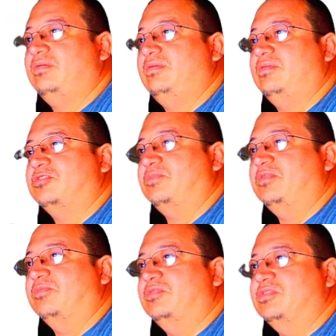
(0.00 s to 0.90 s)
Those will be the
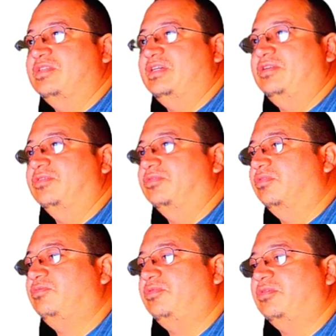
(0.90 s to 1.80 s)
ones that you'll
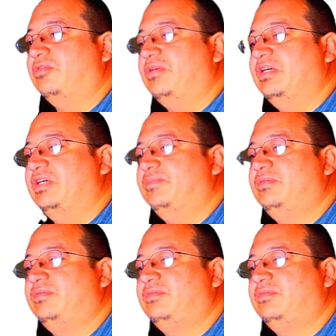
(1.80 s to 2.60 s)
want to grab.